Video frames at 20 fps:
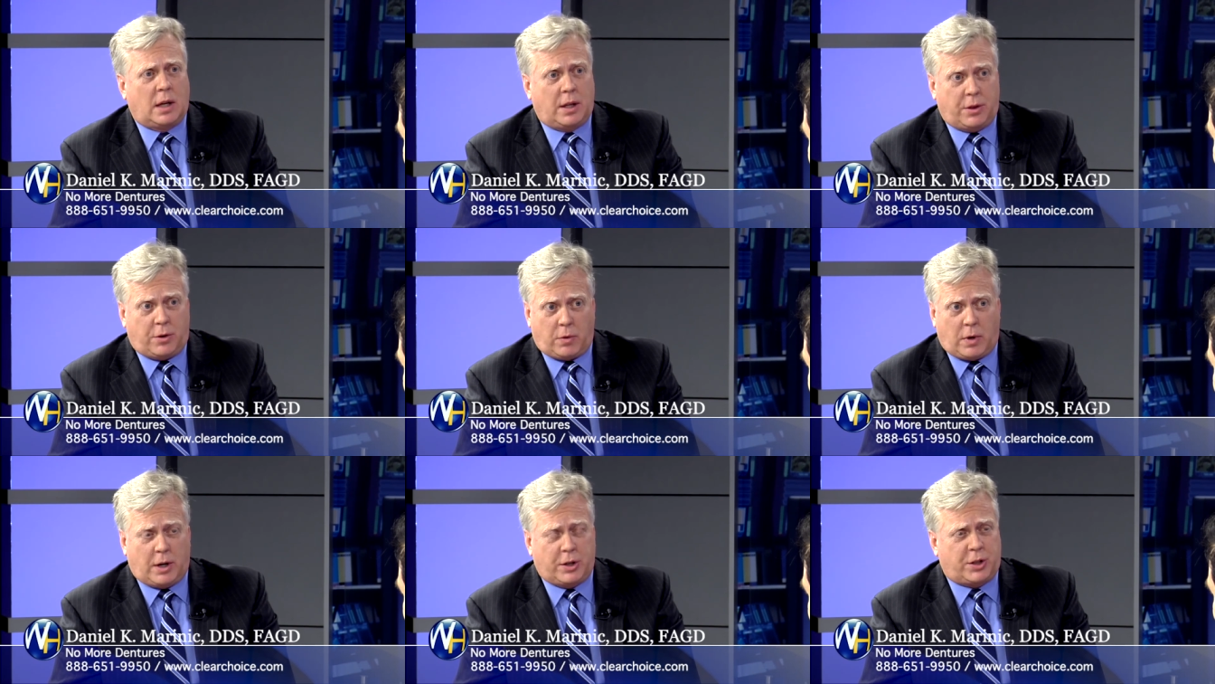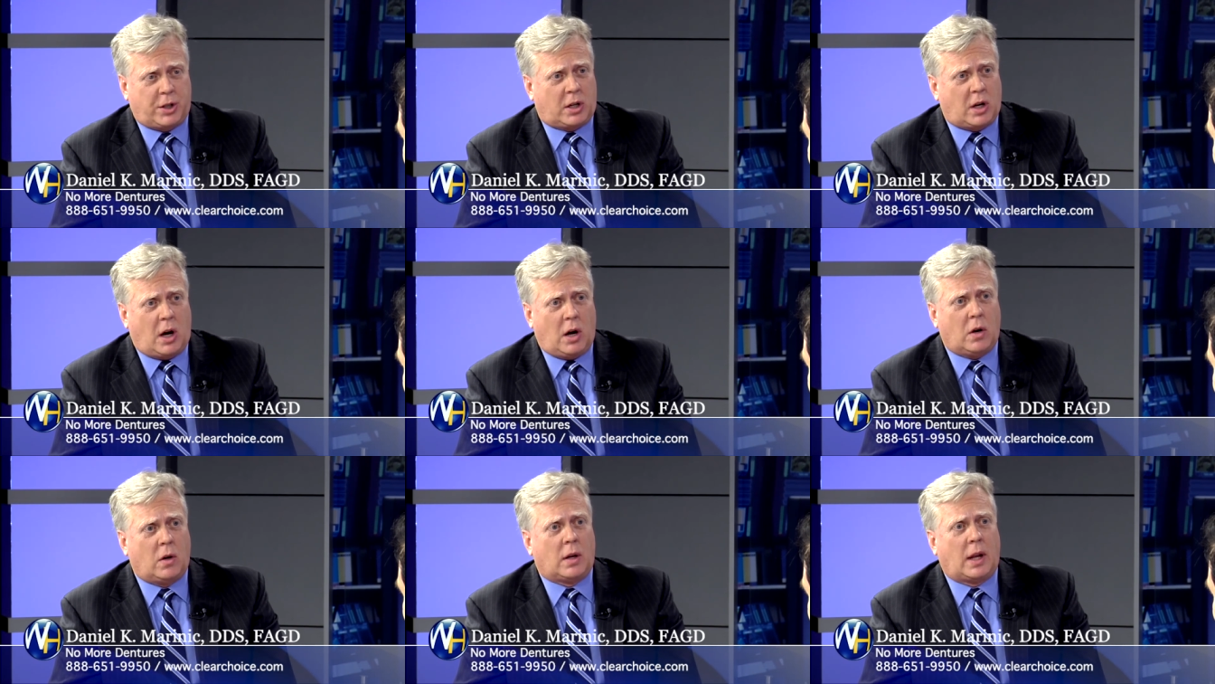and throughout
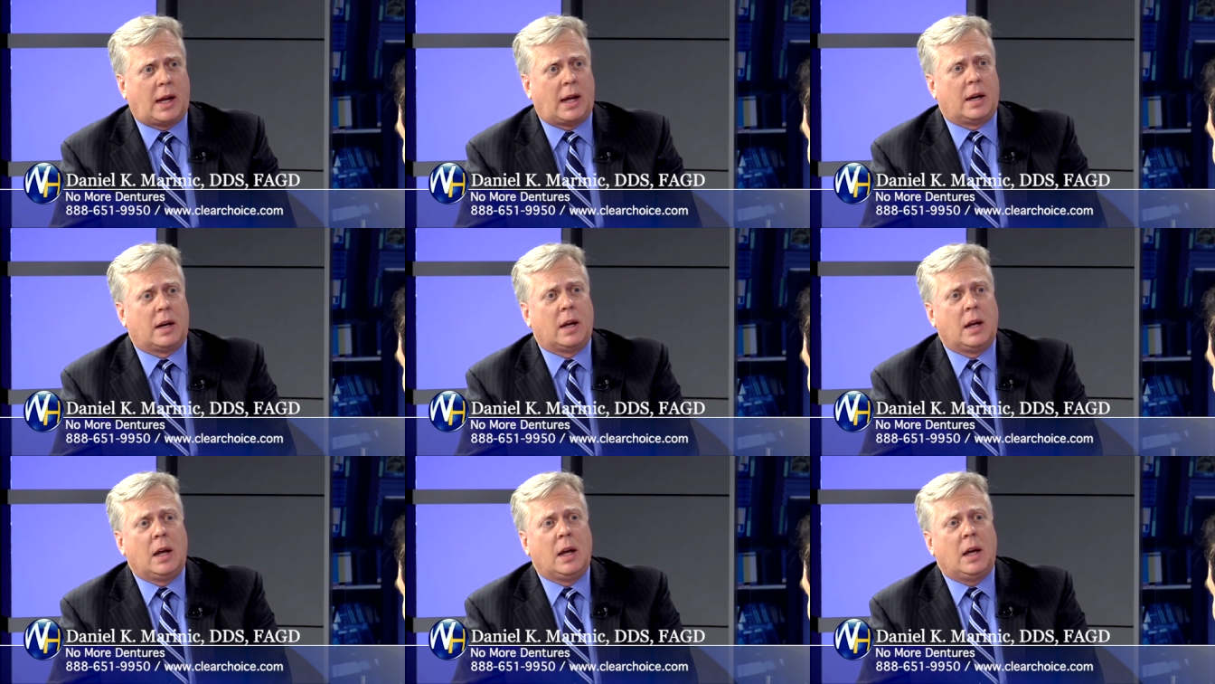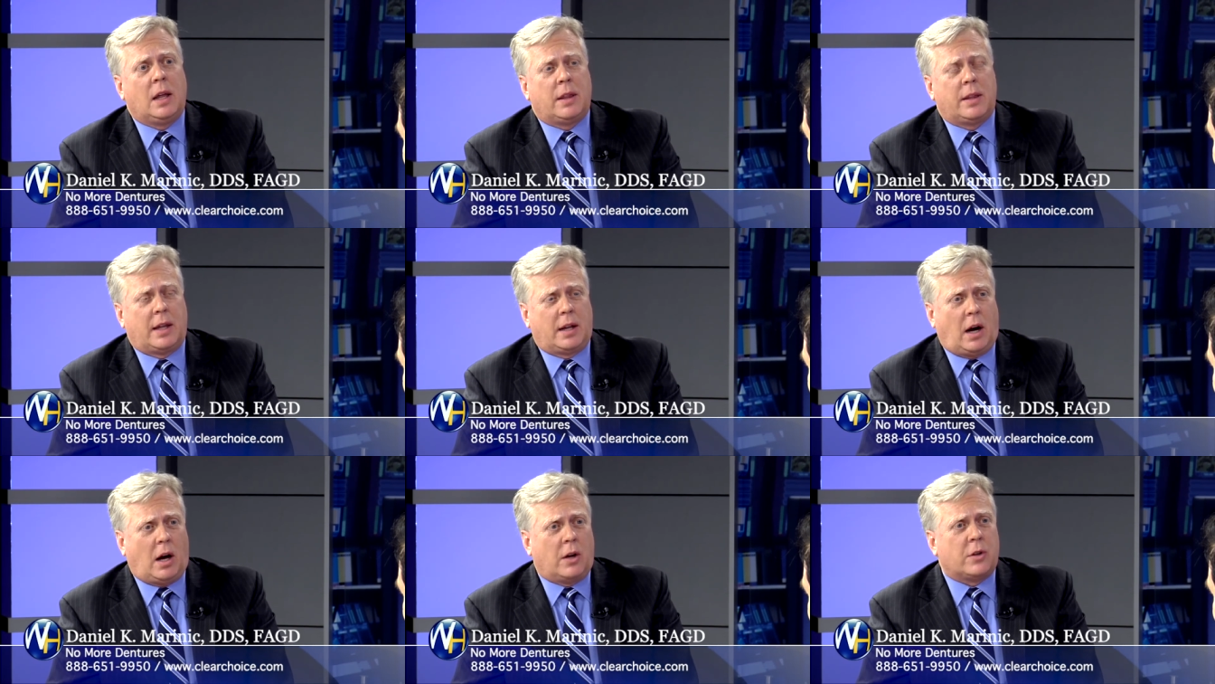Chicagoland
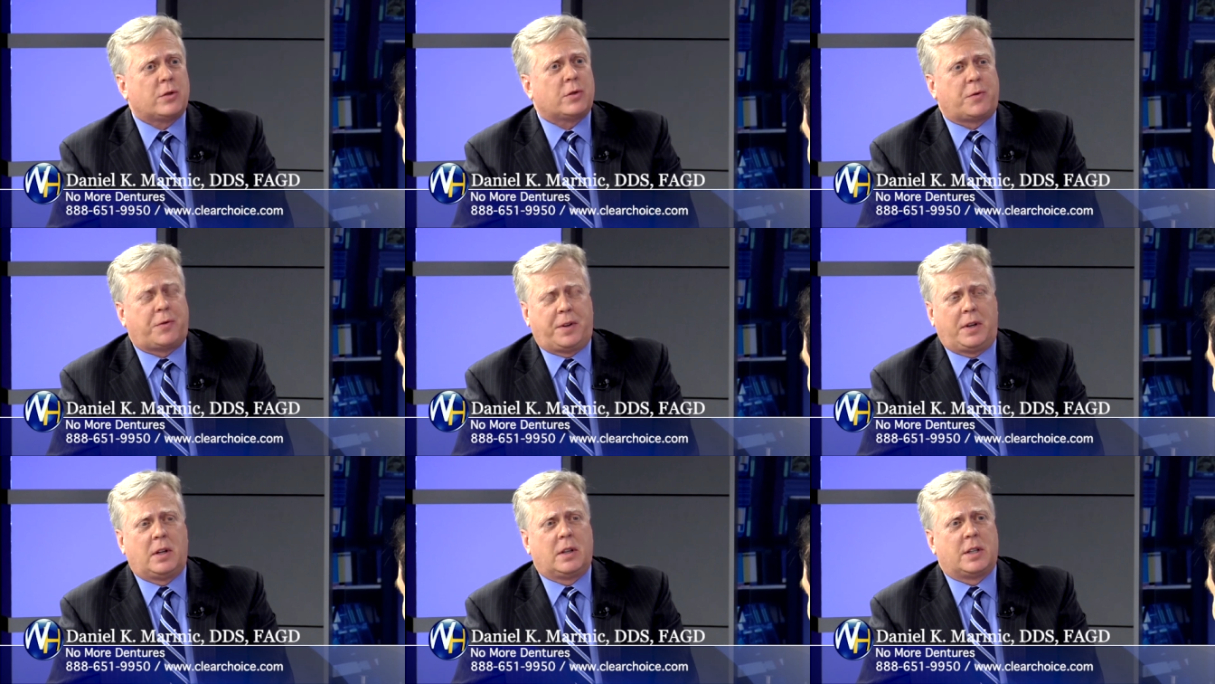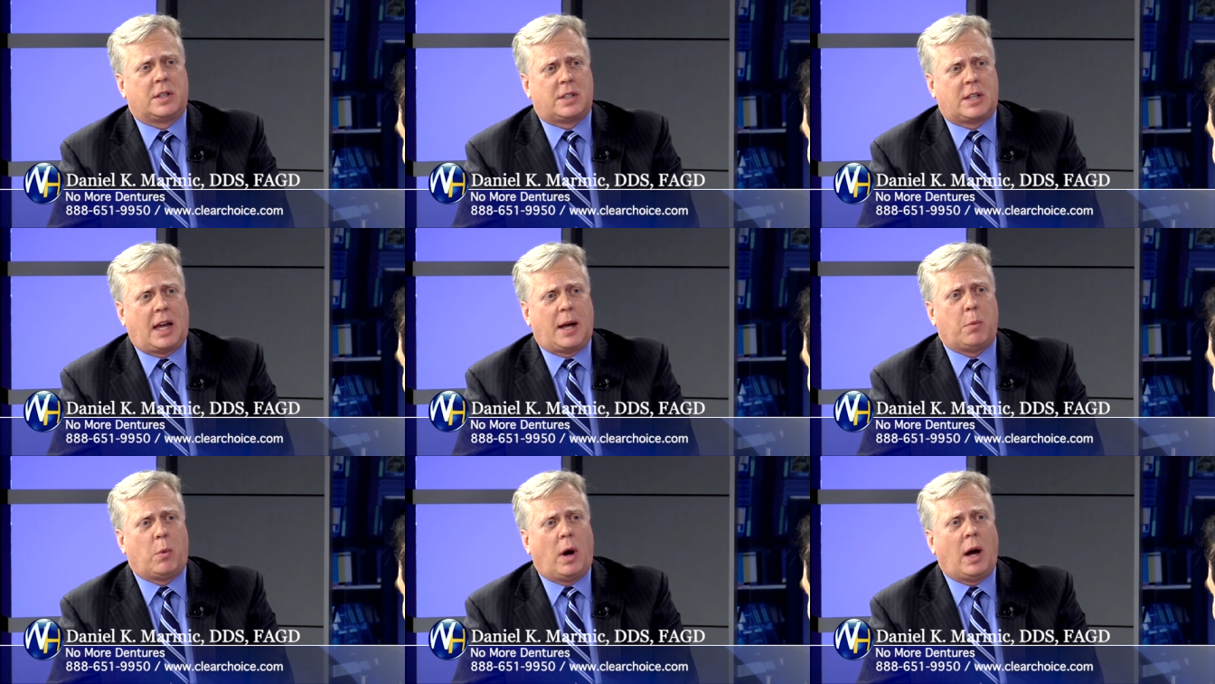that also feel the
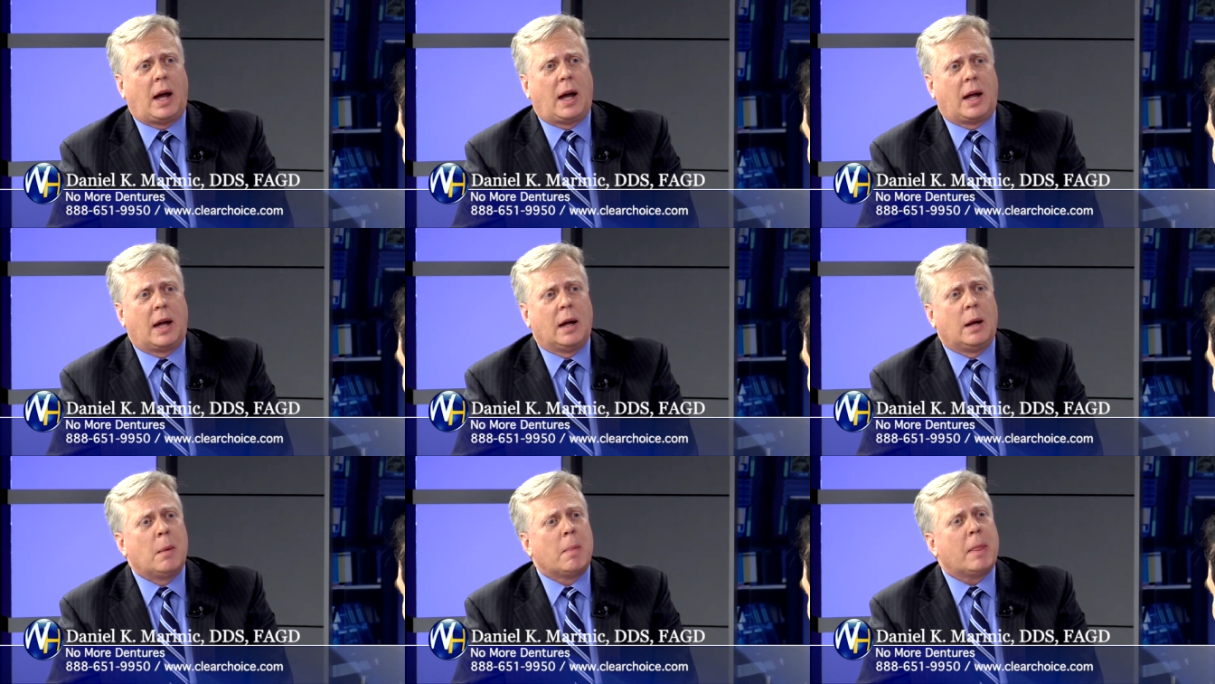same way